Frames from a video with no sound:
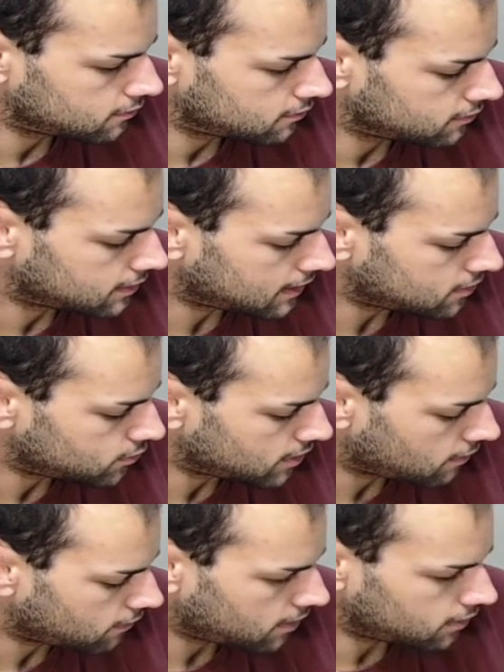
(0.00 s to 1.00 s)
Did I do that
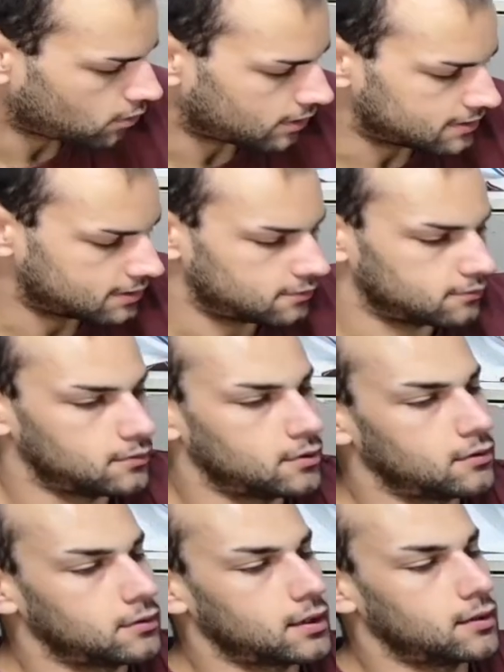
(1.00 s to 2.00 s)
right? No, I didn't. Oh,
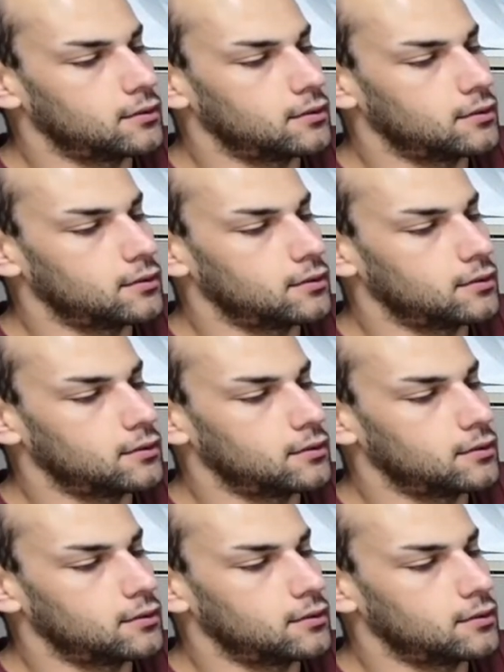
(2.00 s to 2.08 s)
okay.